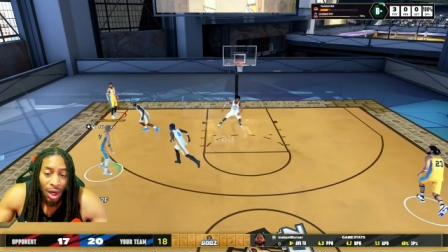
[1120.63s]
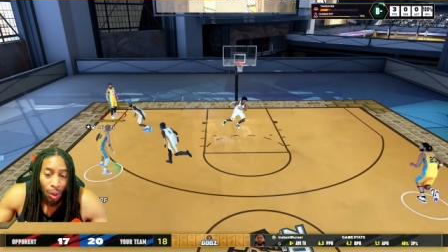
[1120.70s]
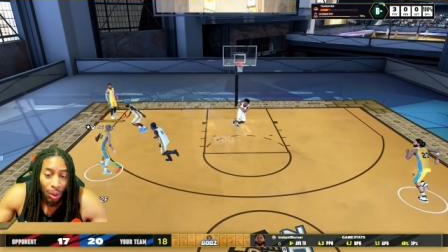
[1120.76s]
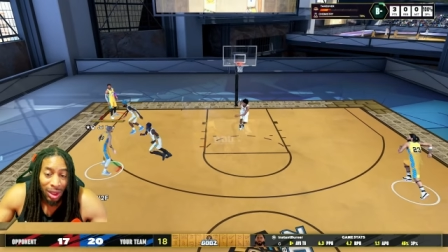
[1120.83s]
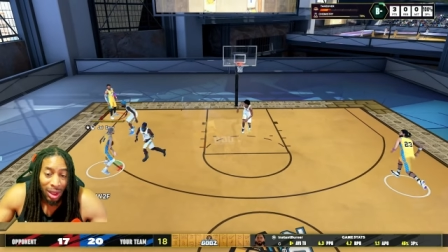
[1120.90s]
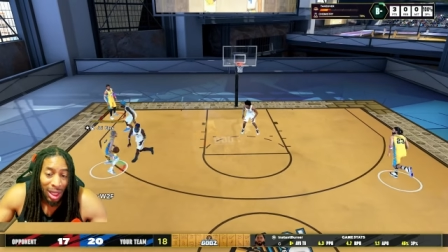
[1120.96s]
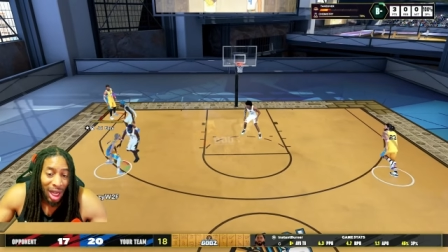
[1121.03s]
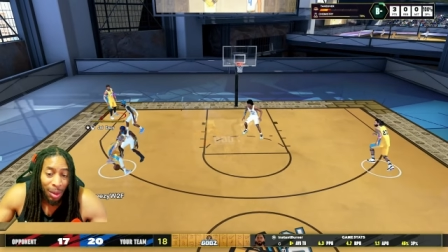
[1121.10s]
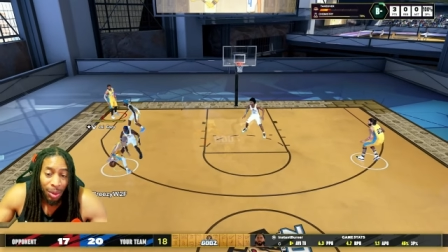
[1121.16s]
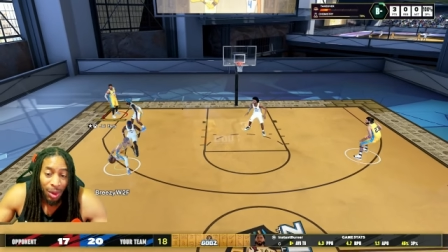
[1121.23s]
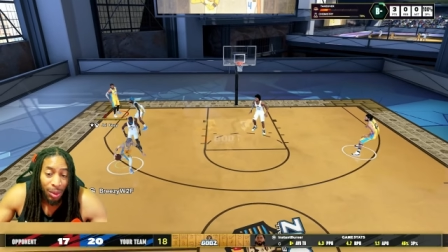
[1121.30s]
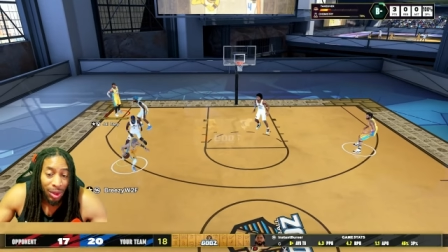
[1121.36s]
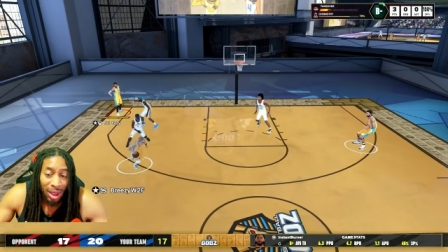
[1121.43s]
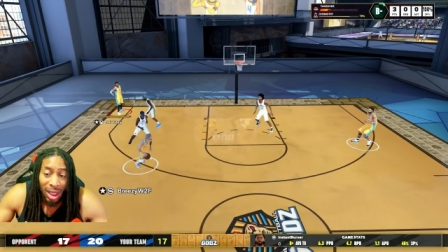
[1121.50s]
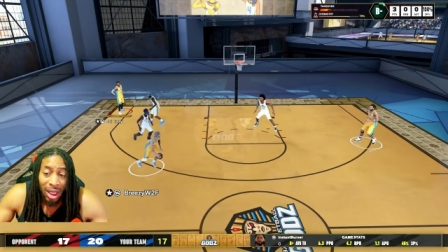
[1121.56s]
which a lot of
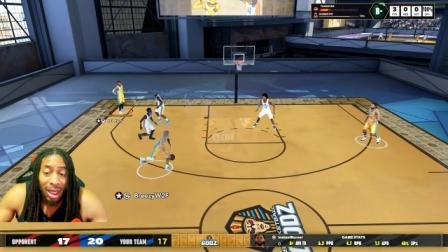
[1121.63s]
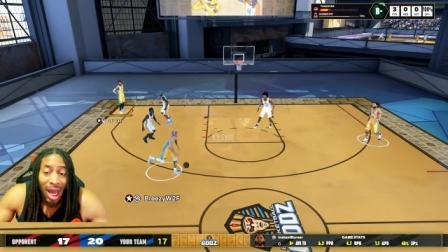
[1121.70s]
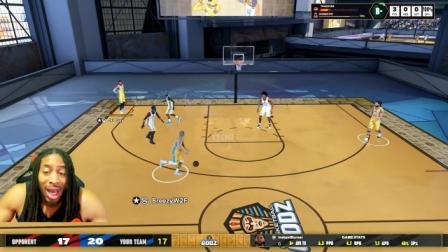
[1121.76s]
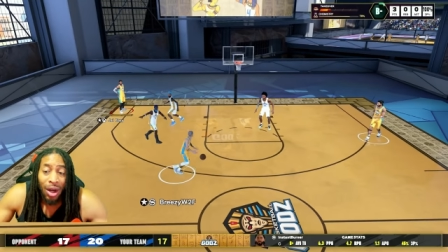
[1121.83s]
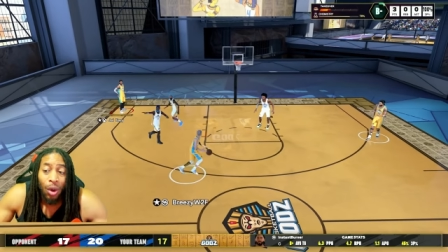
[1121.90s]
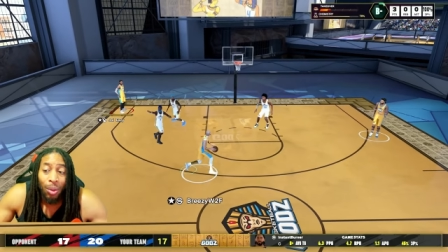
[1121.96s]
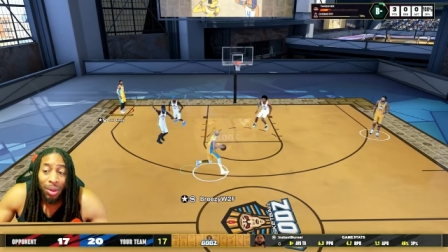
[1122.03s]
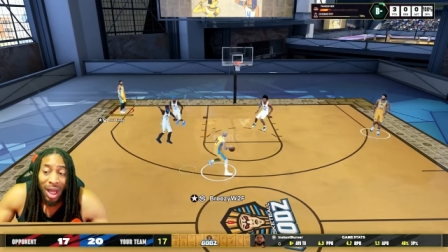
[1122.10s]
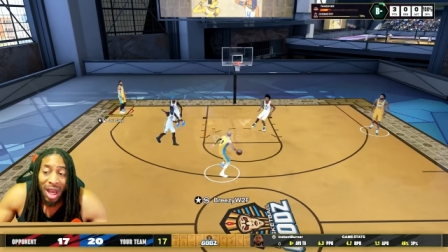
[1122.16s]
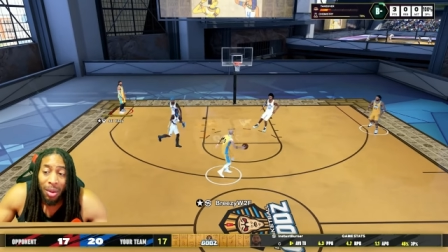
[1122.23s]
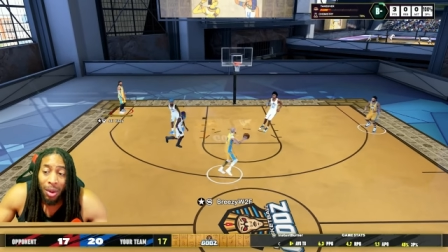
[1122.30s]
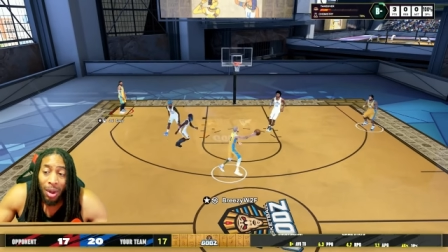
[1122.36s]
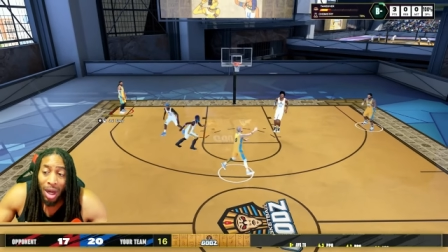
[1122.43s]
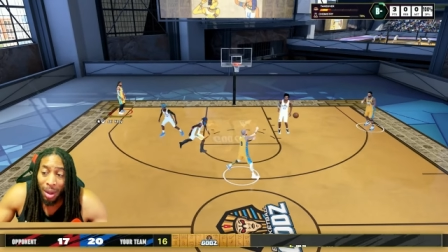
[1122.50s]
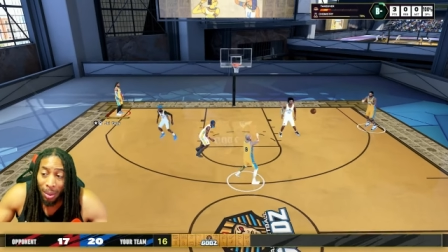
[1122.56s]
people did, and I don't blame
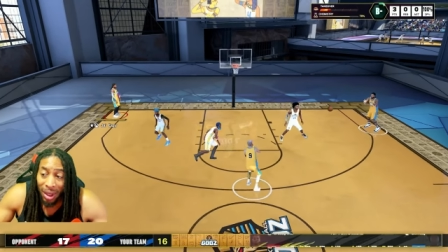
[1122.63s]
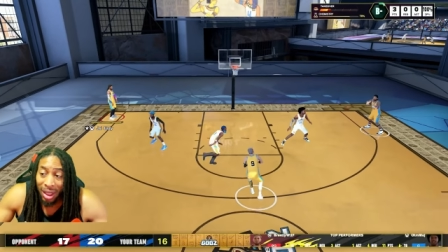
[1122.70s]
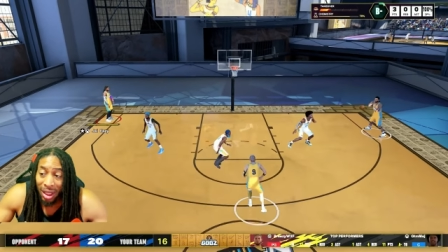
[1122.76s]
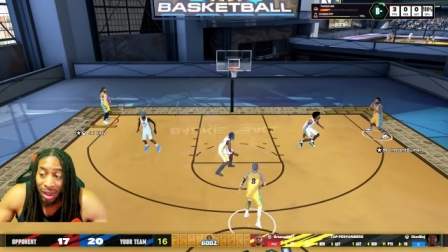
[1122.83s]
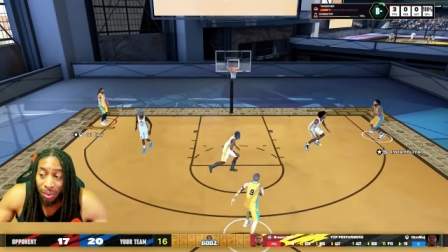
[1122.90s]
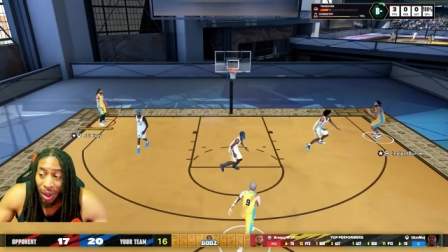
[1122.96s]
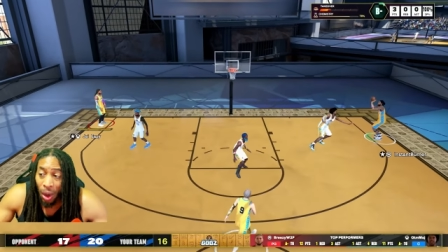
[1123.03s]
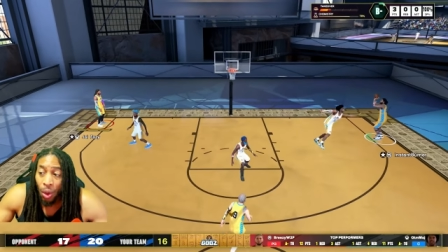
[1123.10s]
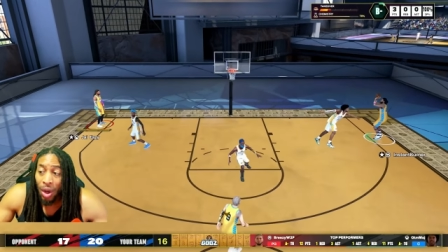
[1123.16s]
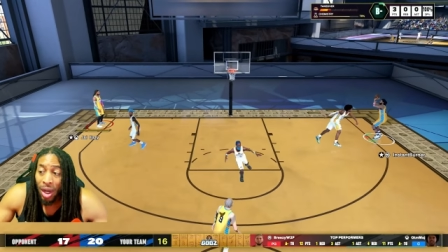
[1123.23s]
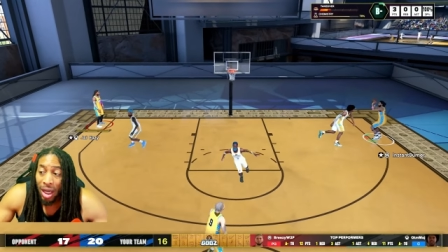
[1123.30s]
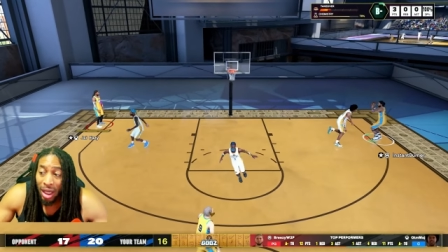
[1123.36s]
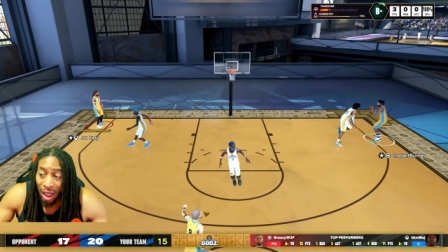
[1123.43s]
them because, bro,